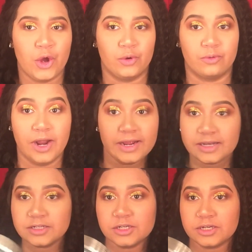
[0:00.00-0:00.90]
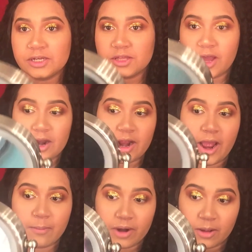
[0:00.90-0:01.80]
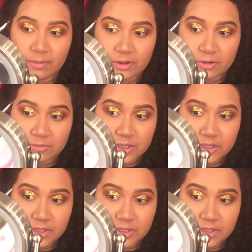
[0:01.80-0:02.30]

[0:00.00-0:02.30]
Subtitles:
right underneath our eyebrow bone